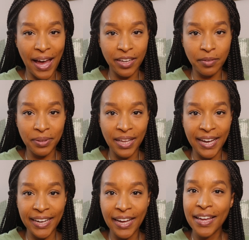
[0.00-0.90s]
pack and
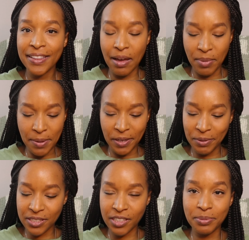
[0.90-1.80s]
play that my
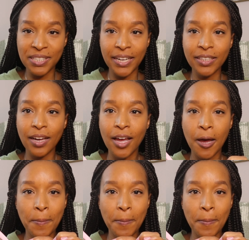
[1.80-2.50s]
baby sleeps in,